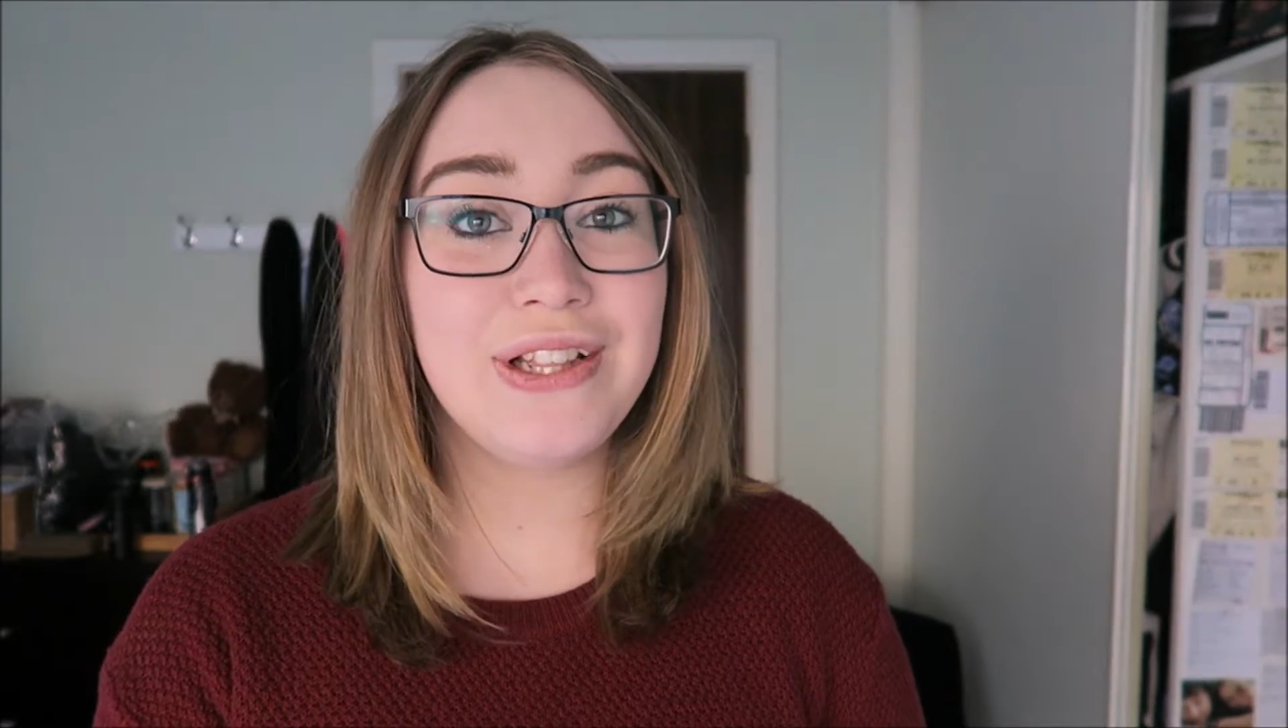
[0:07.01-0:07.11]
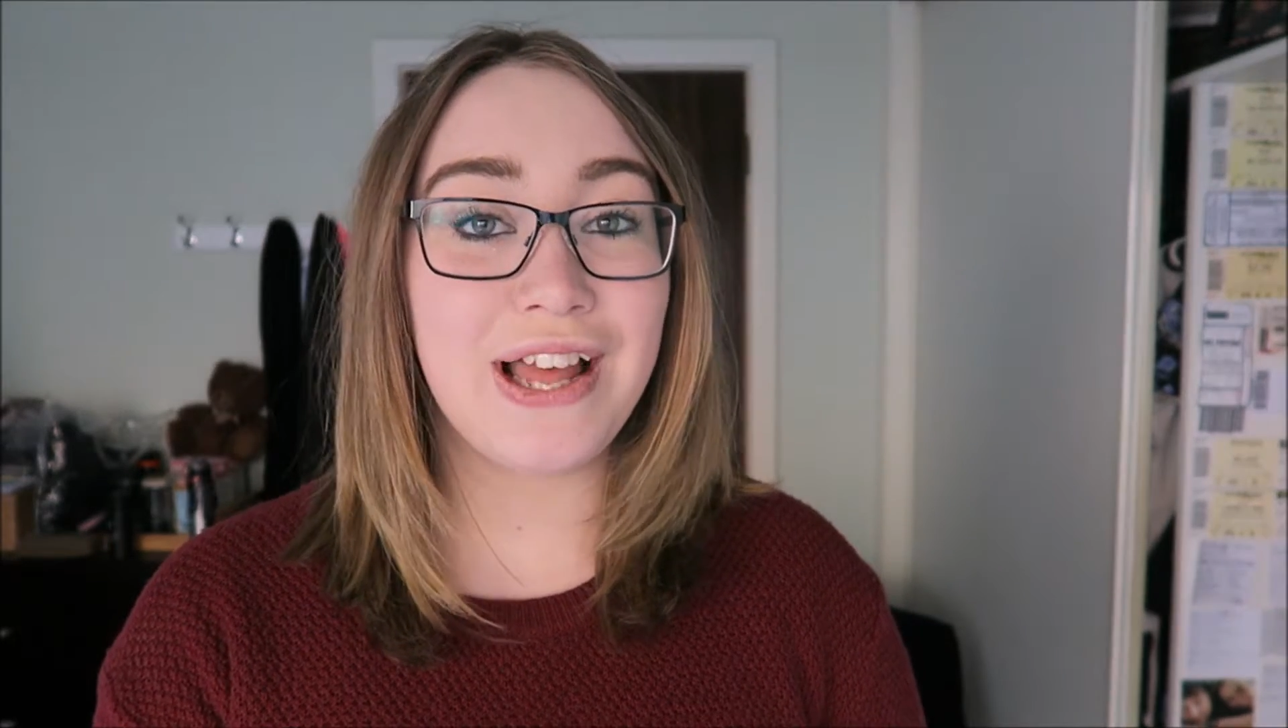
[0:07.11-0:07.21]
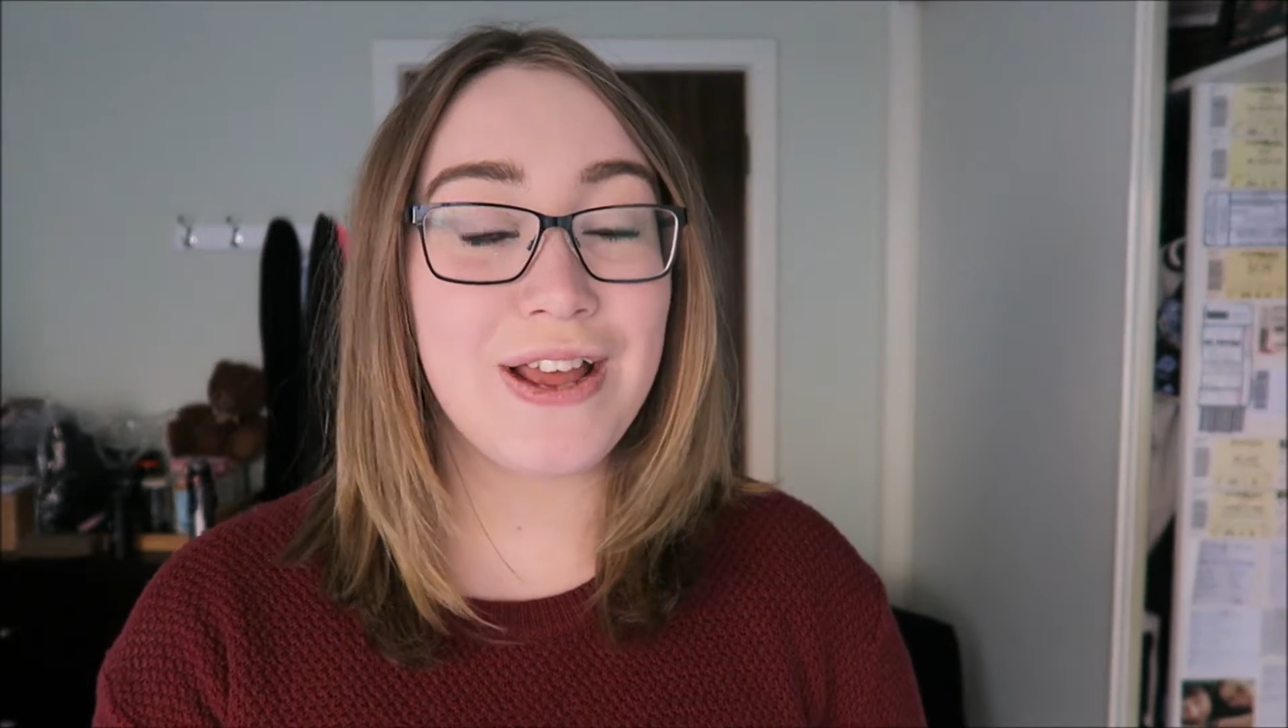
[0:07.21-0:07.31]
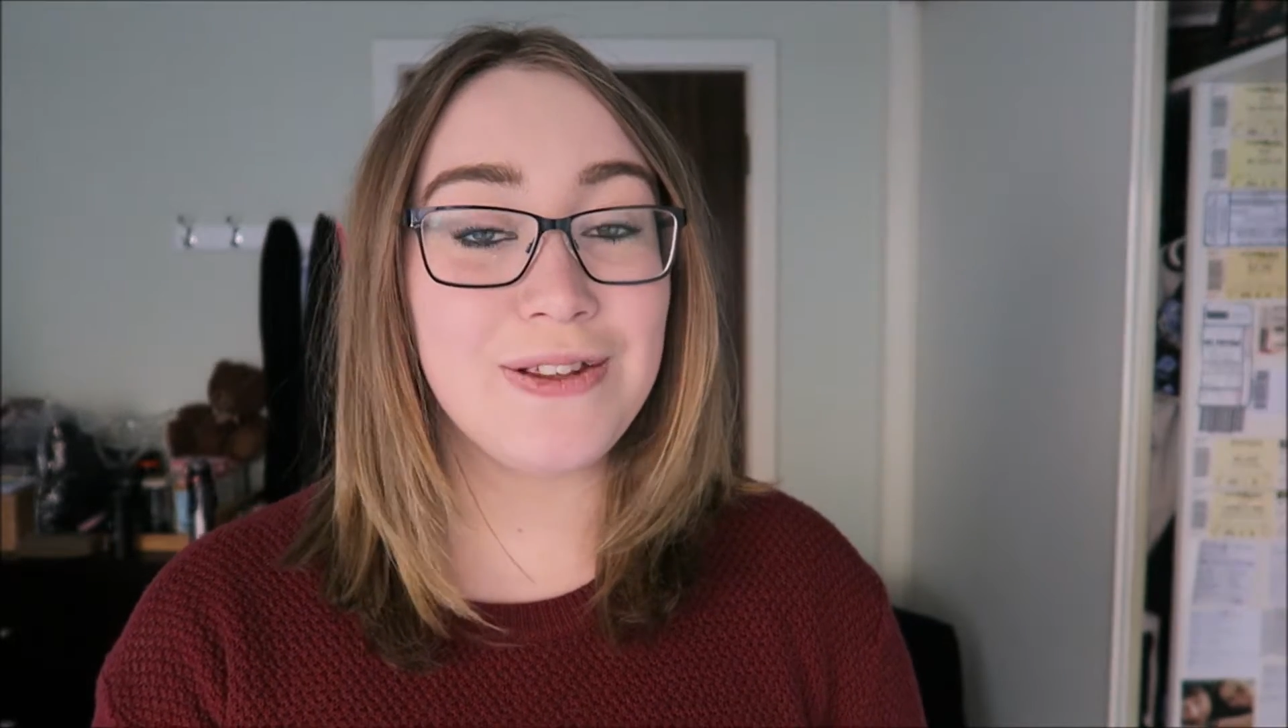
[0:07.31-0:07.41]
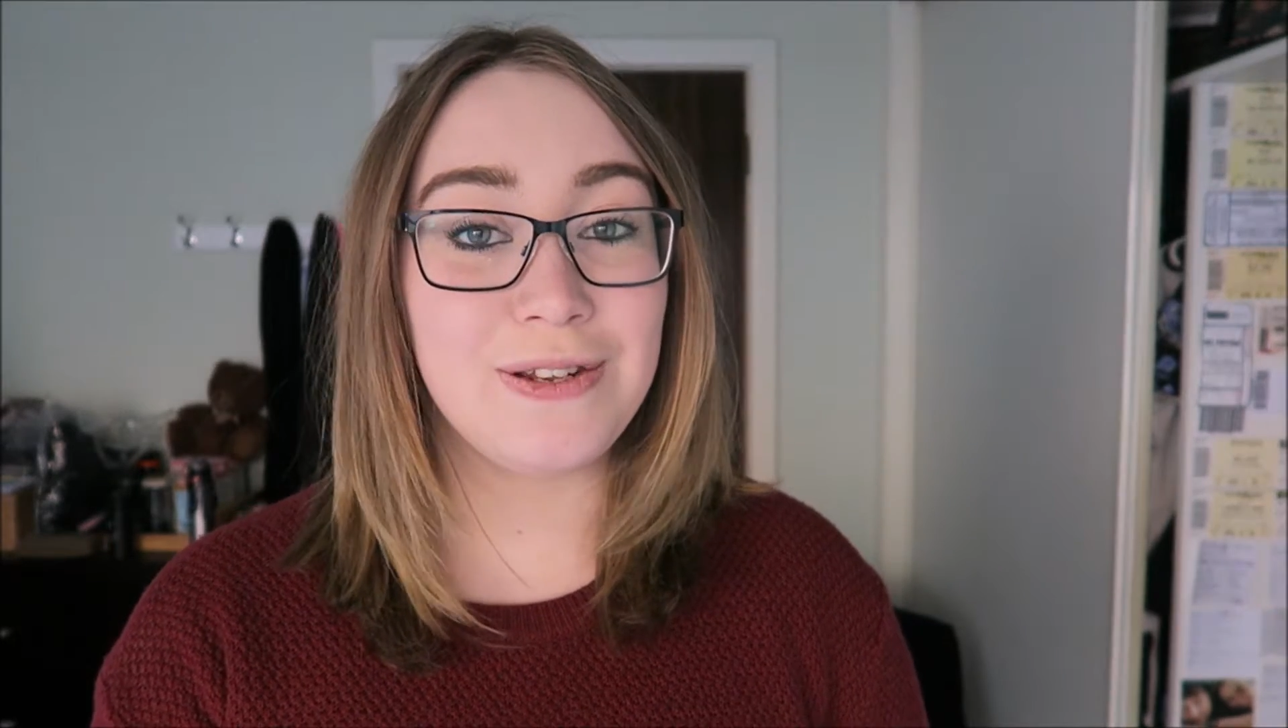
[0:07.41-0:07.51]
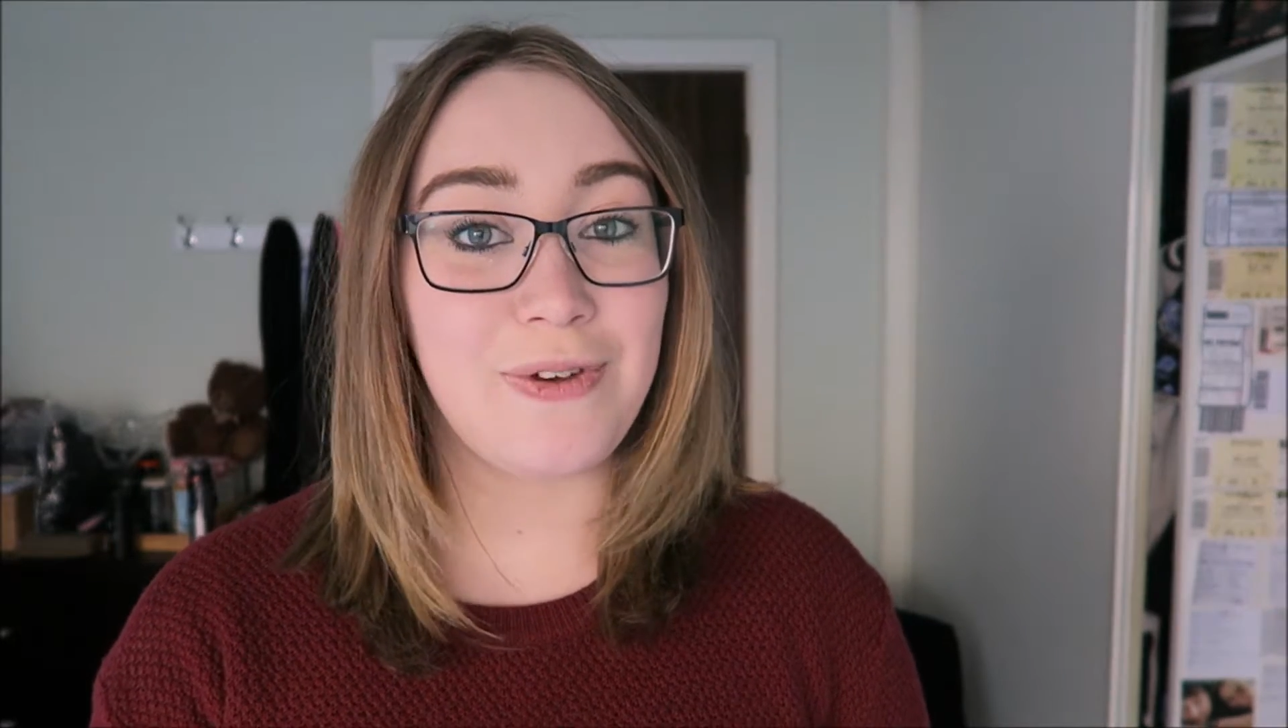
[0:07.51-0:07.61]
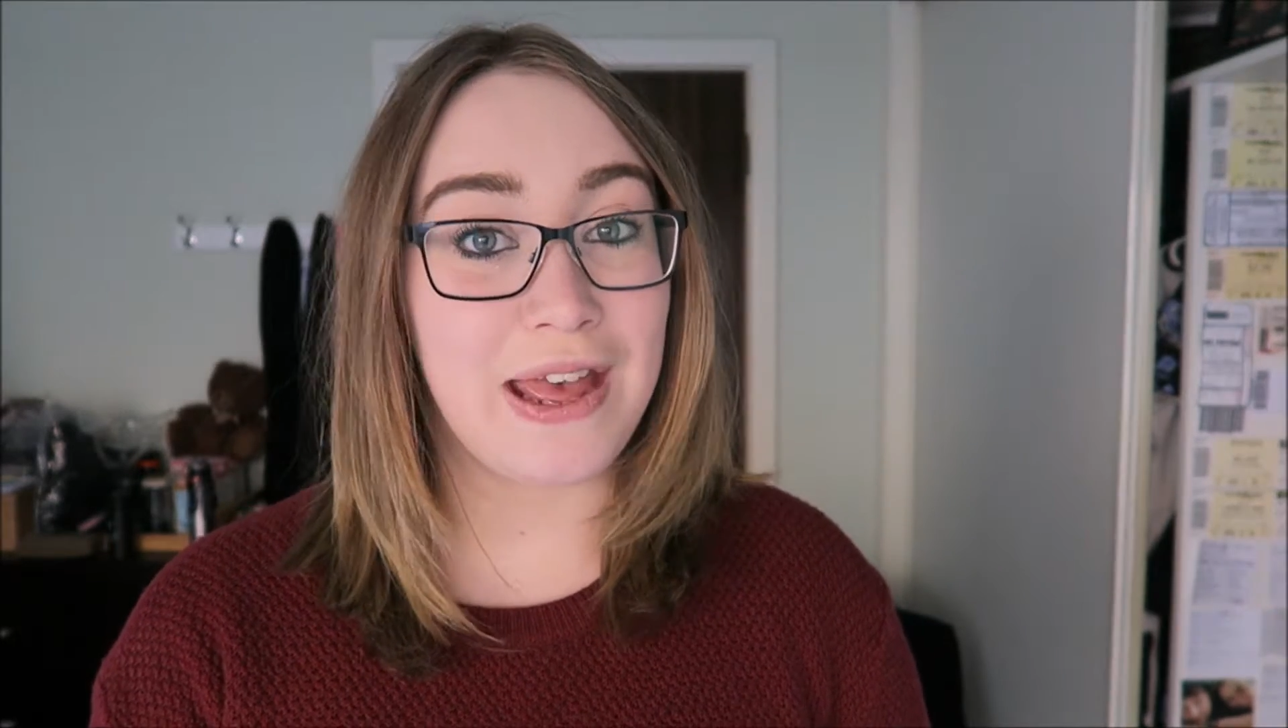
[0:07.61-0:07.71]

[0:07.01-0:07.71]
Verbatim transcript: layers of